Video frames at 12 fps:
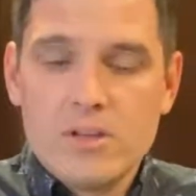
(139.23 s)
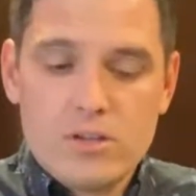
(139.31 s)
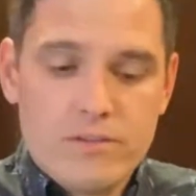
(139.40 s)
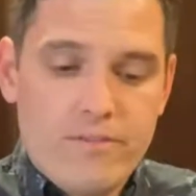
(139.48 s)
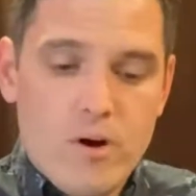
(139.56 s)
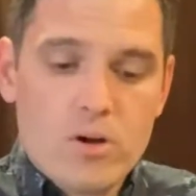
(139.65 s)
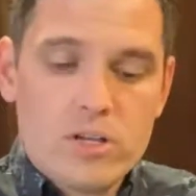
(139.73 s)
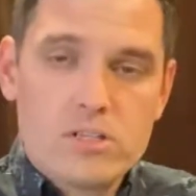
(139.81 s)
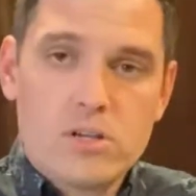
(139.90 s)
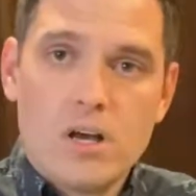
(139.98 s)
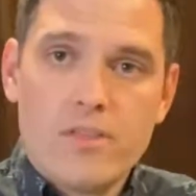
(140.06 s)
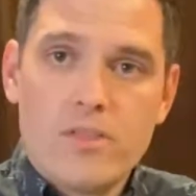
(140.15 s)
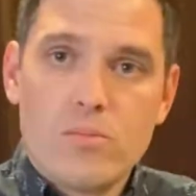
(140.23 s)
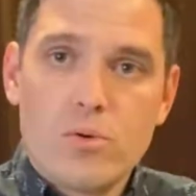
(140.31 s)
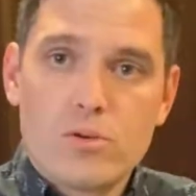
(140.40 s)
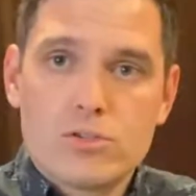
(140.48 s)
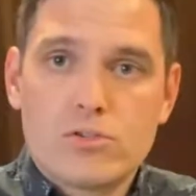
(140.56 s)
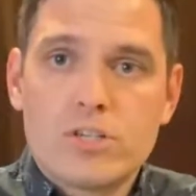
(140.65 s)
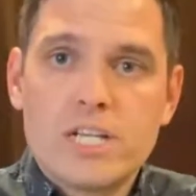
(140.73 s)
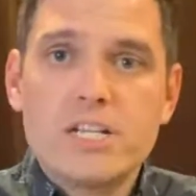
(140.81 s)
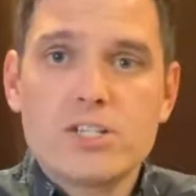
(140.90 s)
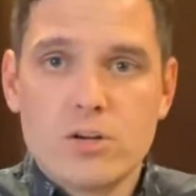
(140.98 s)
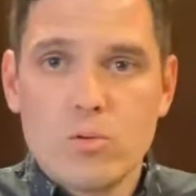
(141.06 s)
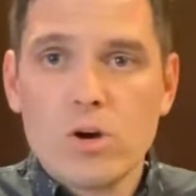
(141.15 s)
to focus on the more
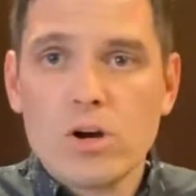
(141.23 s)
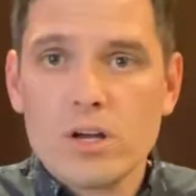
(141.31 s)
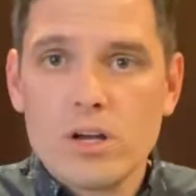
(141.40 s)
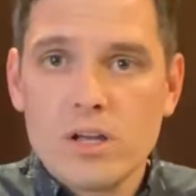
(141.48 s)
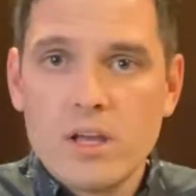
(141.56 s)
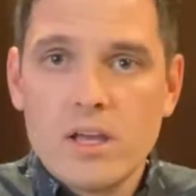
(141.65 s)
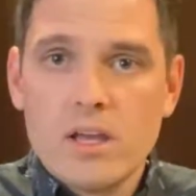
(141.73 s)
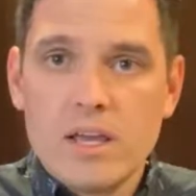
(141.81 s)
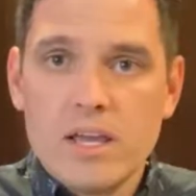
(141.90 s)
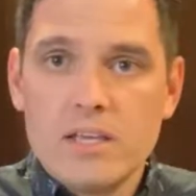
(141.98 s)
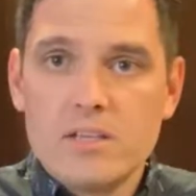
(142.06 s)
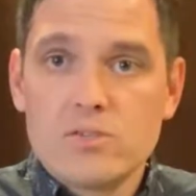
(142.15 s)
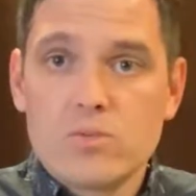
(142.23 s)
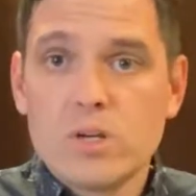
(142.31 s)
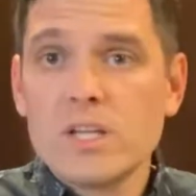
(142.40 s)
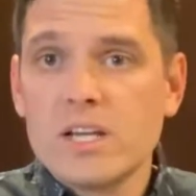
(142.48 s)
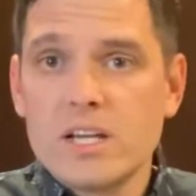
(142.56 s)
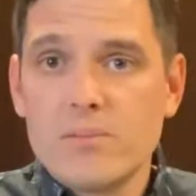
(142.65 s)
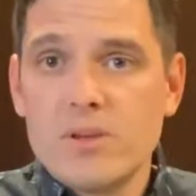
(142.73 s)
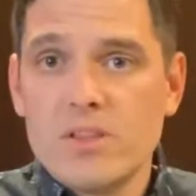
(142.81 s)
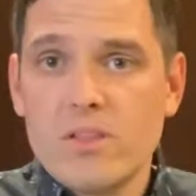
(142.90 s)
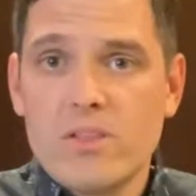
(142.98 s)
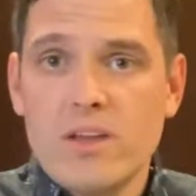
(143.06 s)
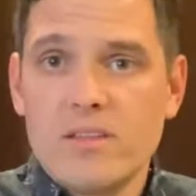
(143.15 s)
strategic work is really going to be
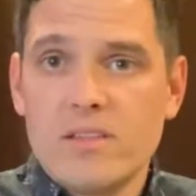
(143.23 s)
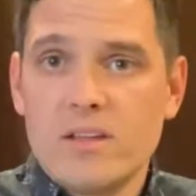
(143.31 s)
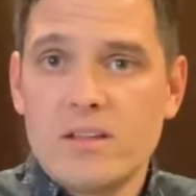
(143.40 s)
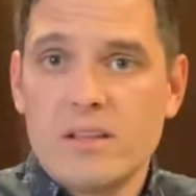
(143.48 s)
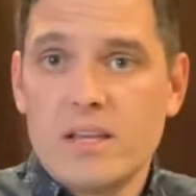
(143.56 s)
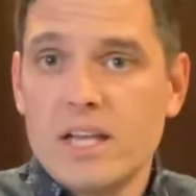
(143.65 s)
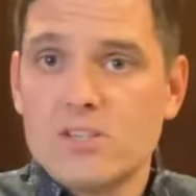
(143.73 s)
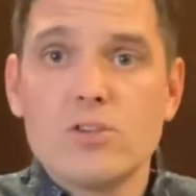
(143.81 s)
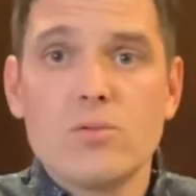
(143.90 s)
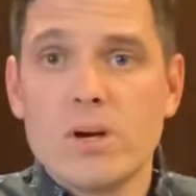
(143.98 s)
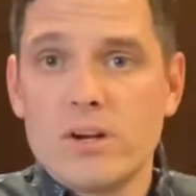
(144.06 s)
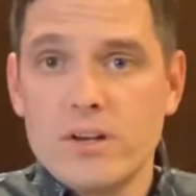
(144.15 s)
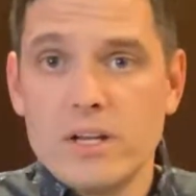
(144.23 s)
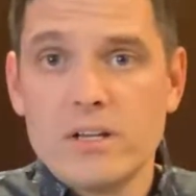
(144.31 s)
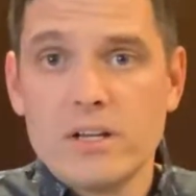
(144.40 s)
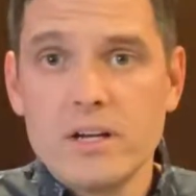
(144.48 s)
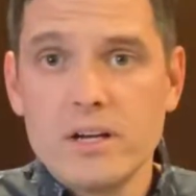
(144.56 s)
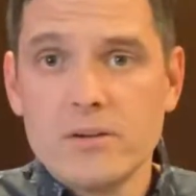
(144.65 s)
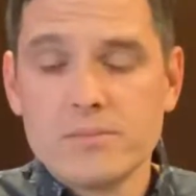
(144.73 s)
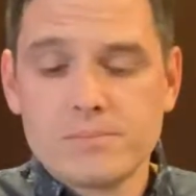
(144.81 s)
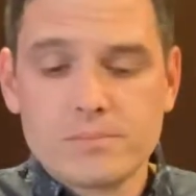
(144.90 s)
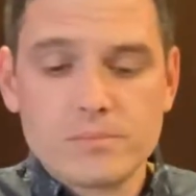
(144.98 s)
the thing that, that gets you where you need to go.